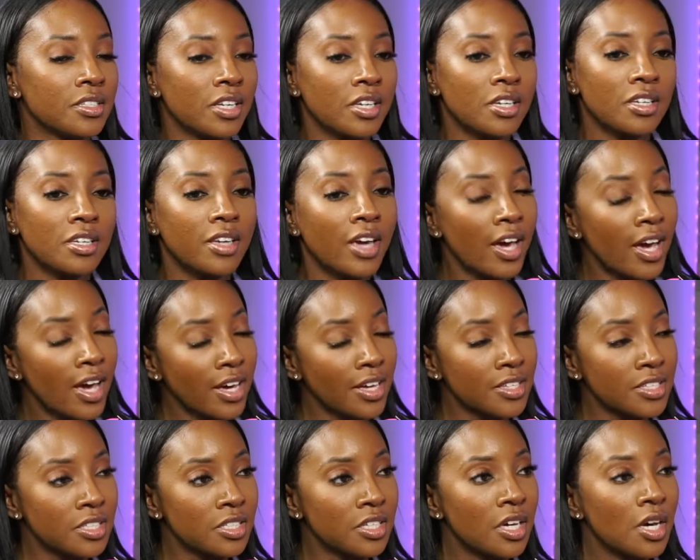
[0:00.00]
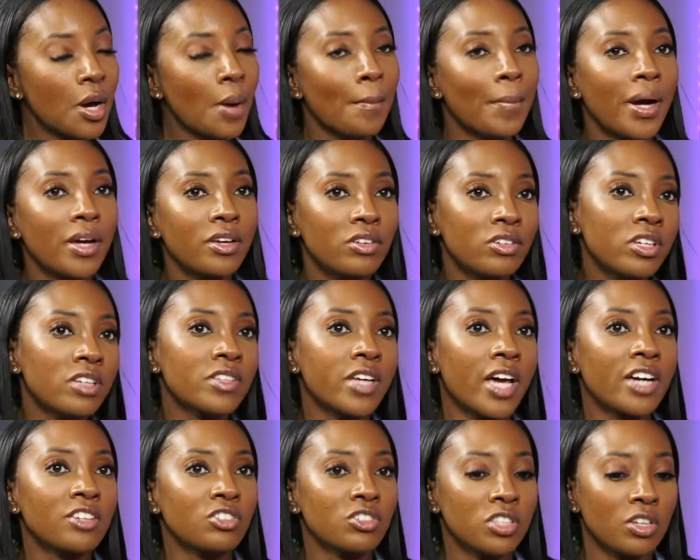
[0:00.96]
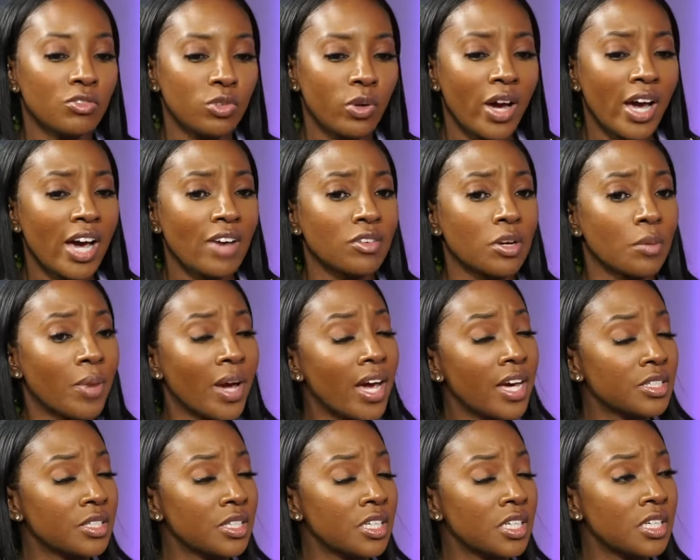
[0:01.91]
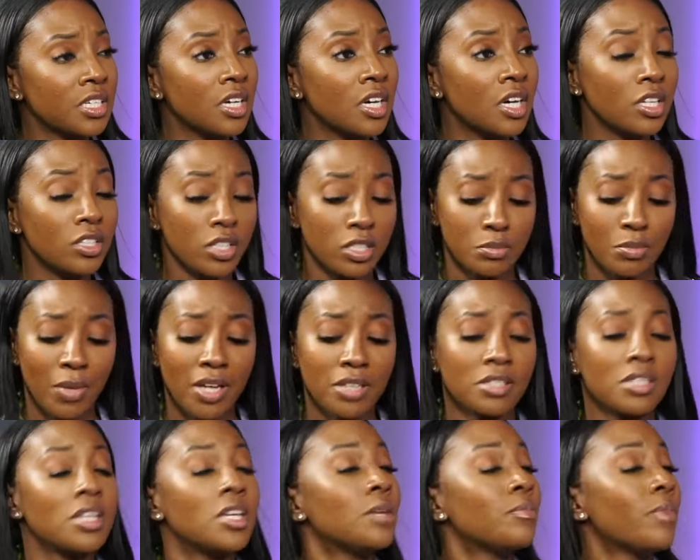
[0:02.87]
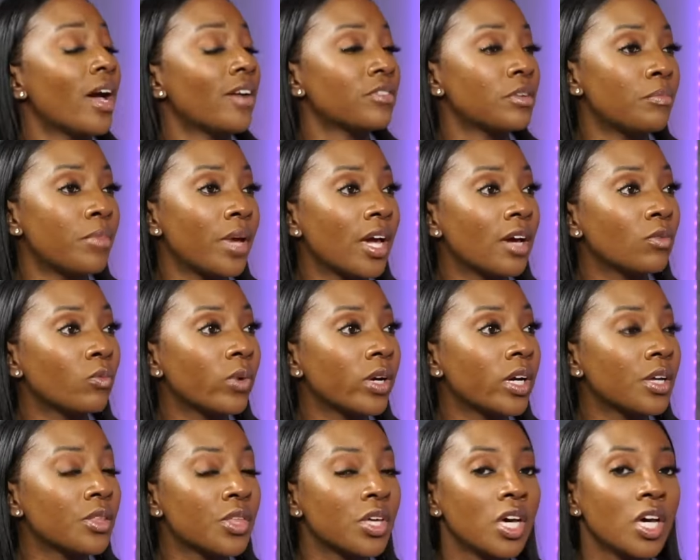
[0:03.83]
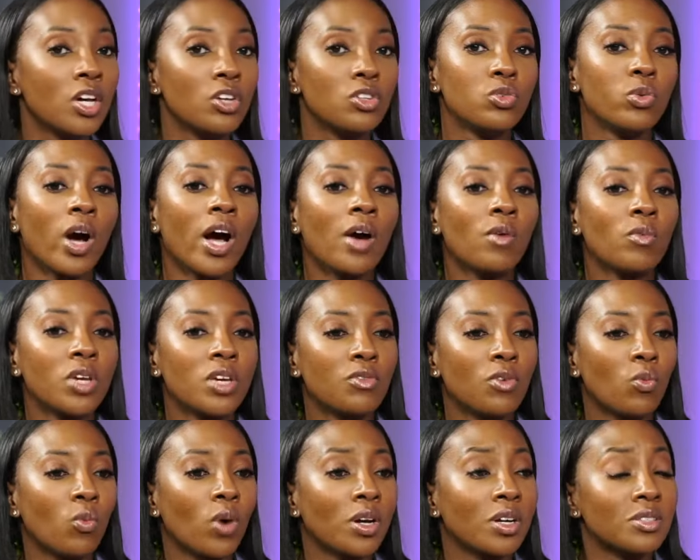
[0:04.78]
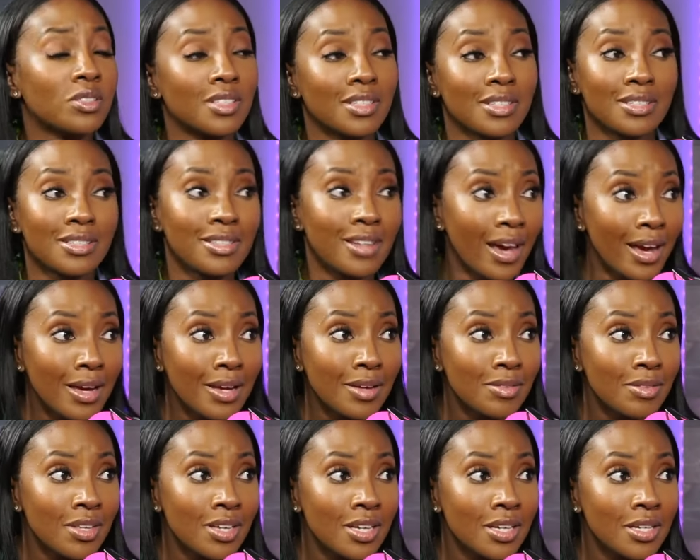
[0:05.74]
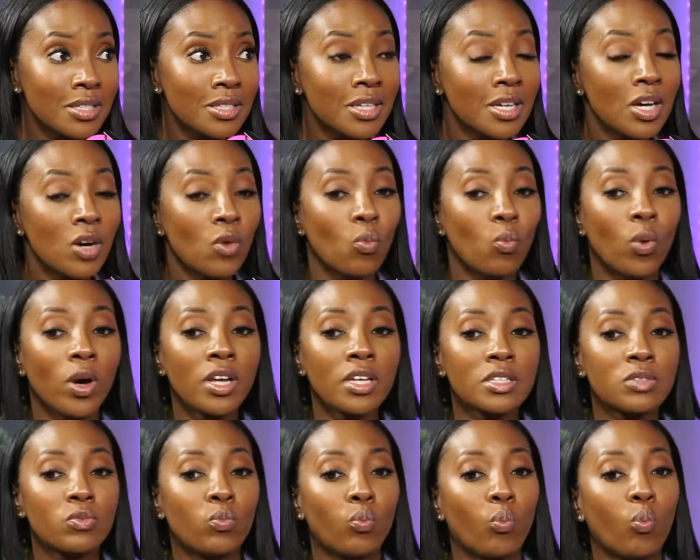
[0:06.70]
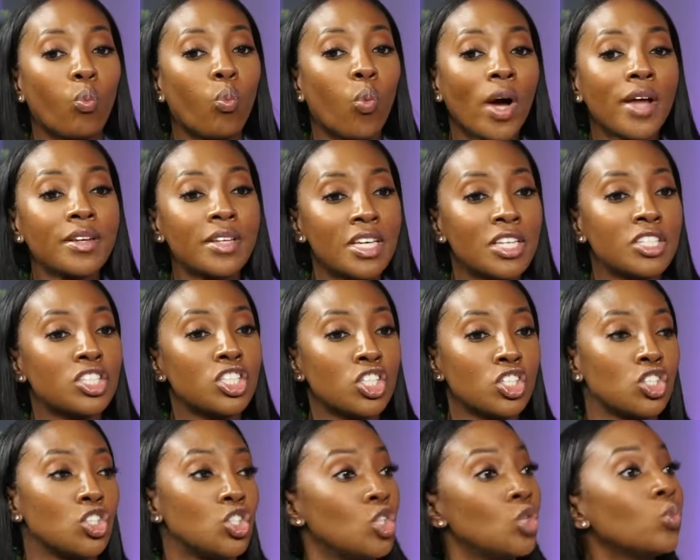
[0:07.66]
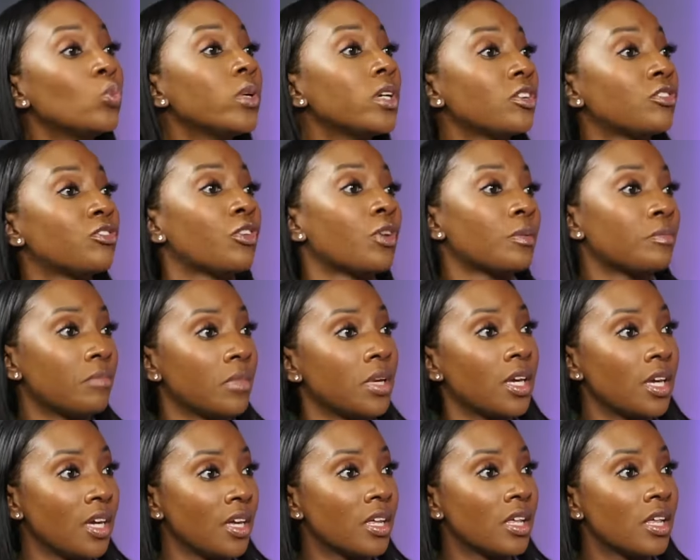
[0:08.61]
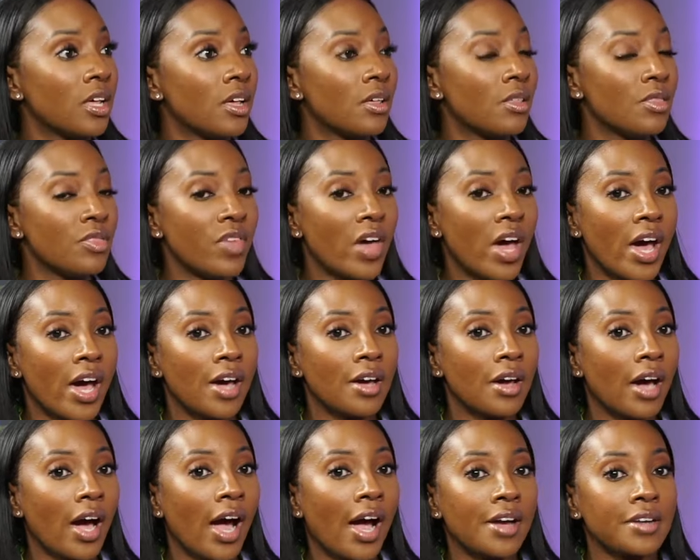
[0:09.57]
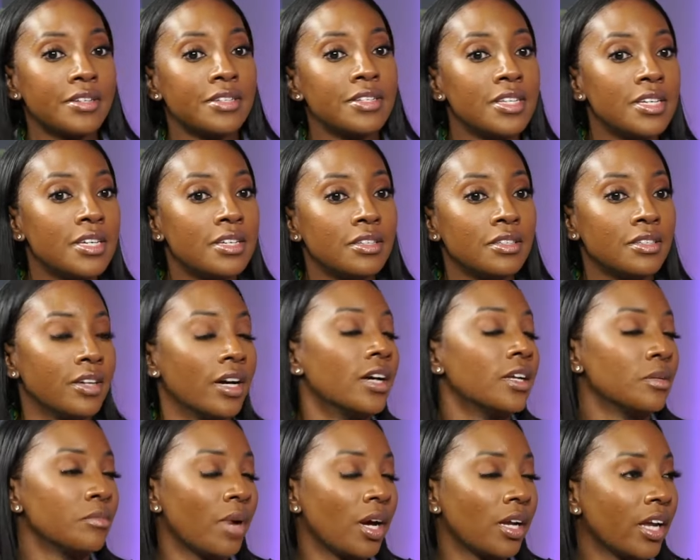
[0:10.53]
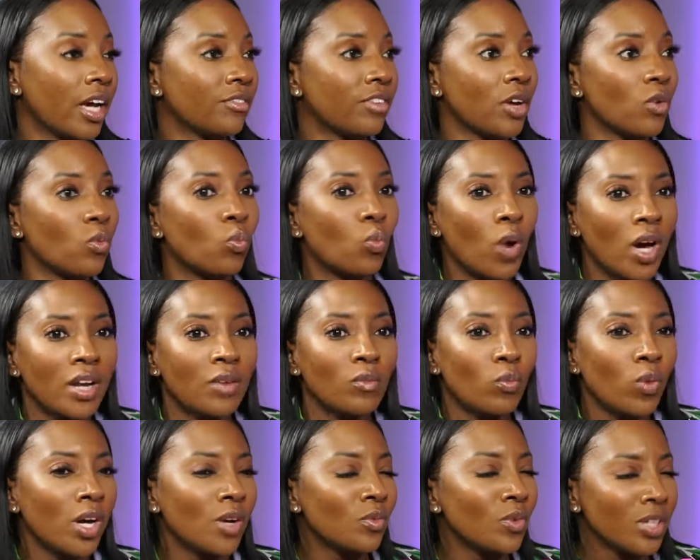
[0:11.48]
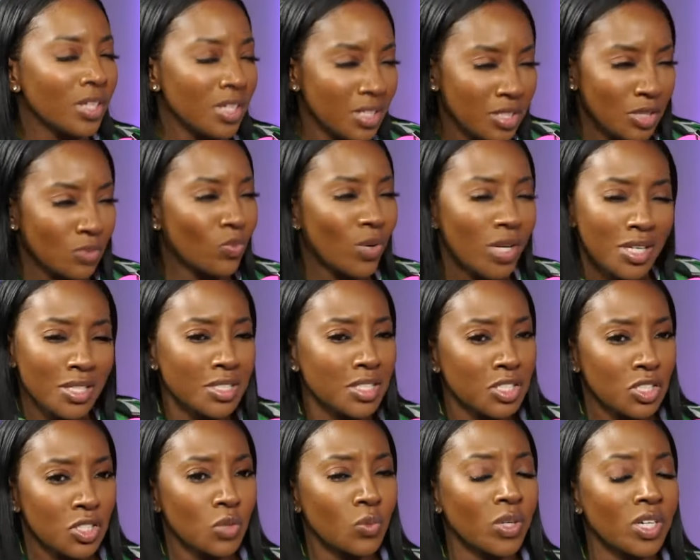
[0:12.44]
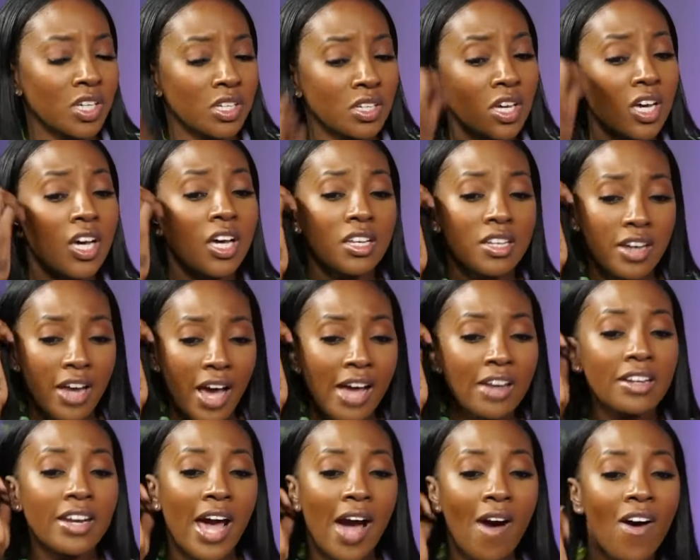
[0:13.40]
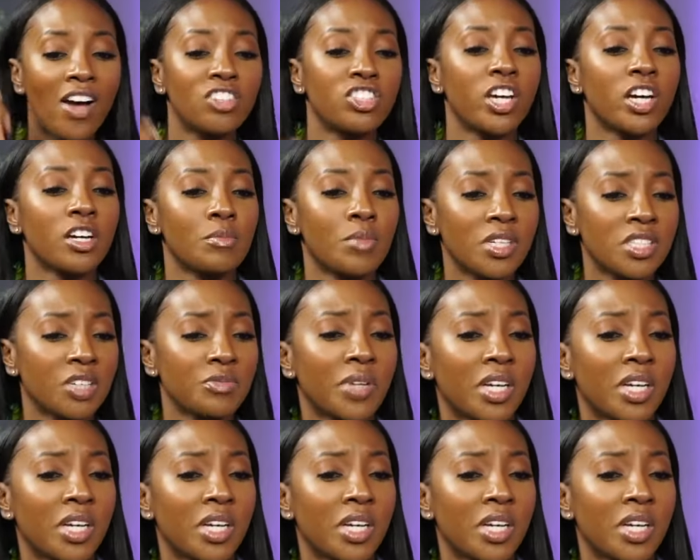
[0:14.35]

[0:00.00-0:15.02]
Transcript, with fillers: Like yes, but you have to ask yourself do I have capacity? Does my team have the bandwidth? Do I even want to sustain this? What is what is this doing for me? that I need done in my life. Like mm-hmm, what mm-hmm. what really is it what is this doing? And now, now I checking myself